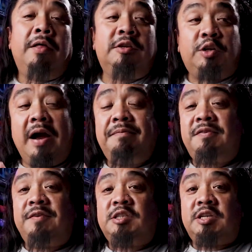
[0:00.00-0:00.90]
the Triumph
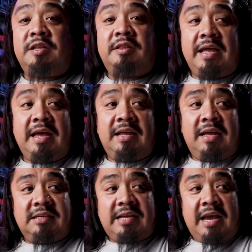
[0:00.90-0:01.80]
Division, it
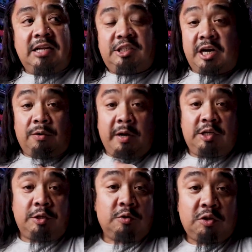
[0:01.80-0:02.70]
is a
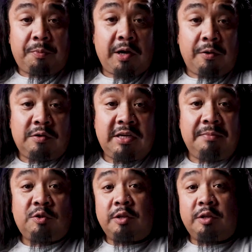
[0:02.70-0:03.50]
generational superhero team.